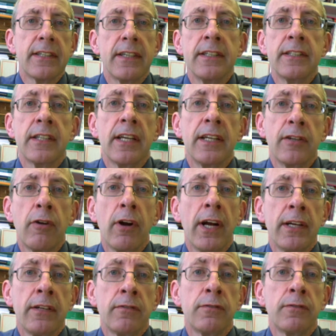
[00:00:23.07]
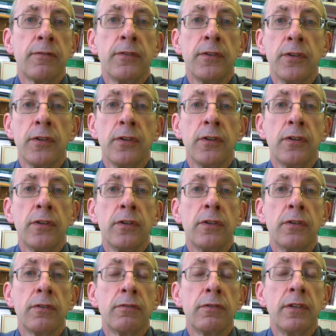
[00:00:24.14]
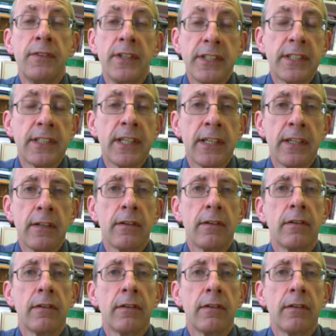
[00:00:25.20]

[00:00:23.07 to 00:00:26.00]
is a ground for revisiting